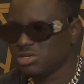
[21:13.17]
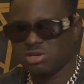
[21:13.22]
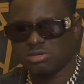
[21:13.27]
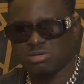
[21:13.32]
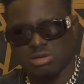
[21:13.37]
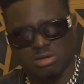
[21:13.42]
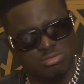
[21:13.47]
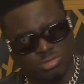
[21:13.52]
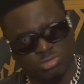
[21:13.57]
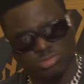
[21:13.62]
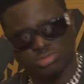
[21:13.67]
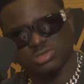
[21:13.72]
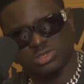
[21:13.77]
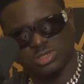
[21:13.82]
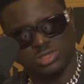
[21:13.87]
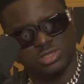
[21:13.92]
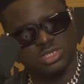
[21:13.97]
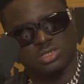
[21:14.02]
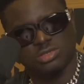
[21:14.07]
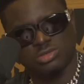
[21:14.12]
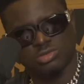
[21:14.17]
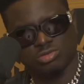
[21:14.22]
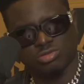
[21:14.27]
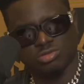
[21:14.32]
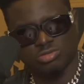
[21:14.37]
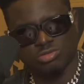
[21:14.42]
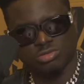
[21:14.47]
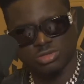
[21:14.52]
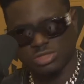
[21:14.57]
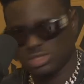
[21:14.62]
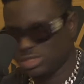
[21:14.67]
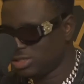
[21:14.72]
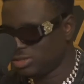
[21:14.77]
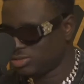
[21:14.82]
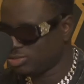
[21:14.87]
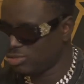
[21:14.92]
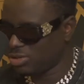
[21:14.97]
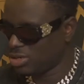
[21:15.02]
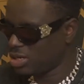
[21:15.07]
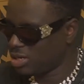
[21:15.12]
I'm going to stick to this
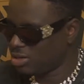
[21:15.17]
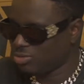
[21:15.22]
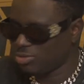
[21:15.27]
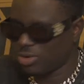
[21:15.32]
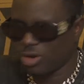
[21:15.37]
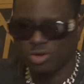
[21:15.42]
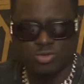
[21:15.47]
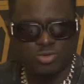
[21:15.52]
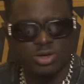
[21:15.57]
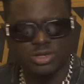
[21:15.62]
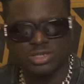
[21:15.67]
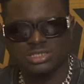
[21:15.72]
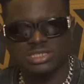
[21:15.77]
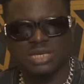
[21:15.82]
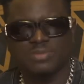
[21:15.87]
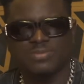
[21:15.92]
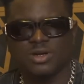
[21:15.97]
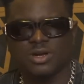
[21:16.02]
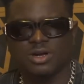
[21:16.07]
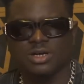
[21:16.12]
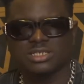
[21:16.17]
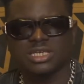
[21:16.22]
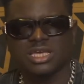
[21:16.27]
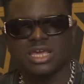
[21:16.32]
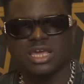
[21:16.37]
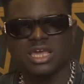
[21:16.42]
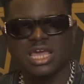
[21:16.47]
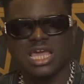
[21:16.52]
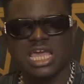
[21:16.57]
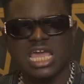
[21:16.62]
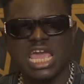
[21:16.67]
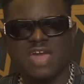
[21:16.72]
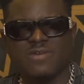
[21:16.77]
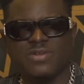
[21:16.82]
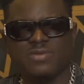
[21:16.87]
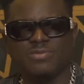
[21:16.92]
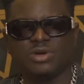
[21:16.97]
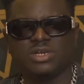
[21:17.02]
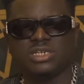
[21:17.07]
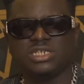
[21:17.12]
one. Or we want to say because
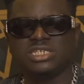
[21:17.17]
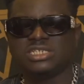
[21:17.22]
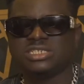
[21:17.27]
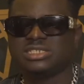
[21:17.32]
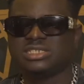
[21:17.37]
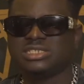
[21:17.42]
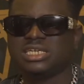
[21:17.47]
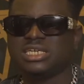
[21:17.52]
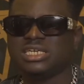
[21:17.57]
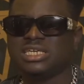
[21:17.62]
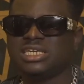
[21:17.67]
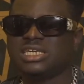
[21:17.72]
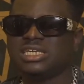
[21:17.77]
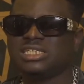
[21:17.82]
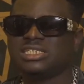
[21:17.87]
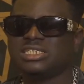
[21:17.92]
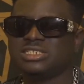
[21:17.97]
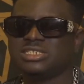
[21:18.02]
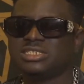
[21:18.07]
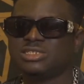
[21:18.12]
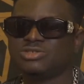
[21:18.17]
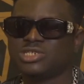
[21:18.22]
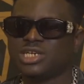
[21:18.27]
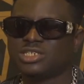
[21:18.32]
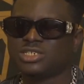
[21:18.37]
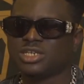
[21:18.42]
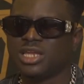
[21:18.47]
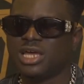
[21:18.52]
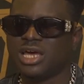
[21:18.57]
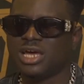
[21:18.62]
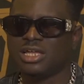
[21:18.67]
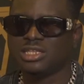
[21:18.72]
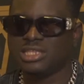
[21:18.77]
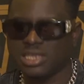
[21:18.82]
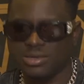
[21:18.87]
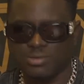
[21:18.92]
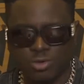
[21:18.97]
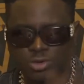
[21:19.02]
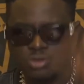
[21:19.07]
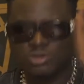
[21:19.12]
everybody is singing the new national
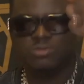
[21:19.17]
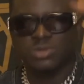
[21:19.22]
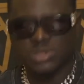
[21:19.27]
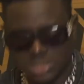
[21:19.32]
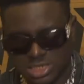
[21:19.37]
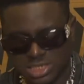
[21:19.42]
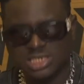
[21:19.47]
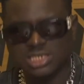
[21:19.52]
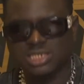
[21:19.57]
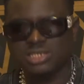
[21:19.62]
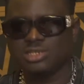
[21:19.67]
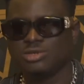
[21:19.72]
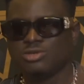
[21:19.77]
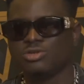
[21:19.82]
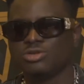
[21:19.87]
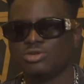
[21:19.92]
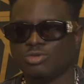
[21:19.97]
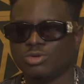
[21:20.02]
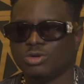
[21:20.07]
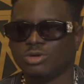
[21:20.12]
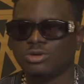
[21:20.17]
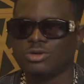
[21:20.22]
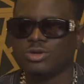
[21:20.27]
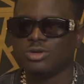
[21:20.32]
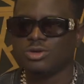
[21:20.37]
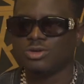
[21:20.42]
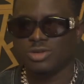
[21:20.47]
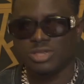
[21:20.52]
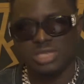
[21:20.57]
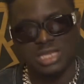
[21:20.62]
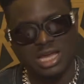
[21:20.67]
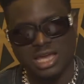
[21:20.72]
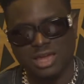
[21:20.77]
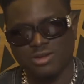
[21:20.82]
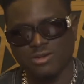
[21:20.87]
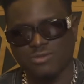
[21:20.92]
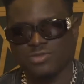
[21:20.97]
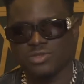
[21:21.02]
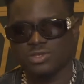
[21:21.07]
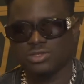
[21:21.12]
anthem, we want to be singing the old one. That
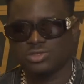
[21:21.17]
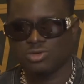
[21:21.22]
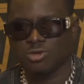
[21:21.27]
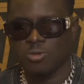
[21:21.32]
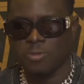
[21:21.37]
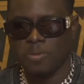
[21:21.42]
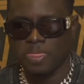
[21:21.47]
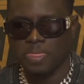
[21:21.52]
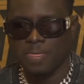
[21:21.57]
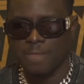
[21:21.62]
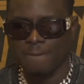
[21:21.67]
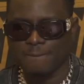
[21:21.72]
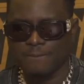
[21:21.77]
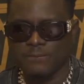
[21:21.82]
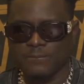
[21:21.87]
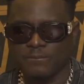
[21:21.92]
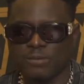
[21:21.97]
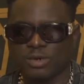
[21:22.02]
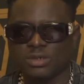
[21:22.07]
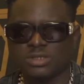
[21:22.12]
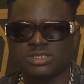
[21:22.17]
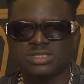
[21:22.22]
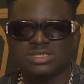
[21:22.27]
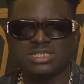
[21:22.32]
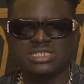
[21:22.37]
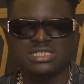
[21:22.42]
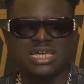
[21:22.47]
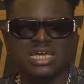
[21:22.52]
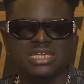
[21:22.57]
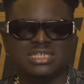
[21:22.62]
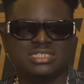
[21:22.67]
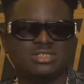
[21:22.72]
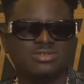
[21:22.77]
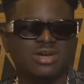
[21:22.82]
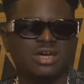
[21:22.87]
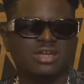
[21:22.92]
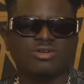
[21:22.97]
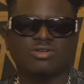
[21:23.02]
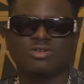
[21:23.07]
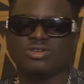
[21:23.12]
kind of thing. So, but the
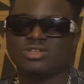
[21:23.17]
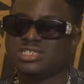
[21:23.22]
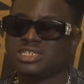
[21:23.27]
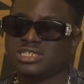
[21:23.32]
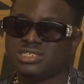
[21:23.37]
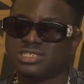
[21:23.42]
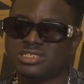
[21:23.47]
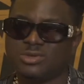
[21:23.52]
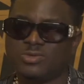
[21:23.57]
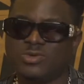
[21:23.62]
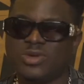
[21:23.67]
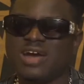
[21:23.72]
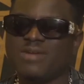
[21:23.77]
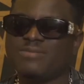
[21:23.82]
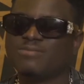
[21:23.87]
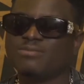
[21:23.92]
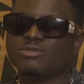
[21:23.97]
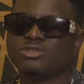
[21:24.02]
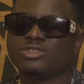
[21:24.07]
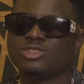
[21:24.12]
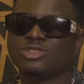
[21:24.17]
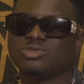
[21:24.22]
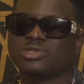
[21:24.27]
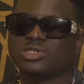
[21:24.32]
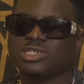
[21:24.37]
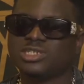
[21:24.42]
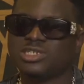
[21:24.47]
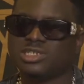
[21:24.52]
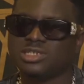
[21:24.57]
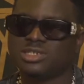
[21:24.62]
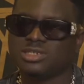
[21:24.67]
Nigerian audience, we have mood swing.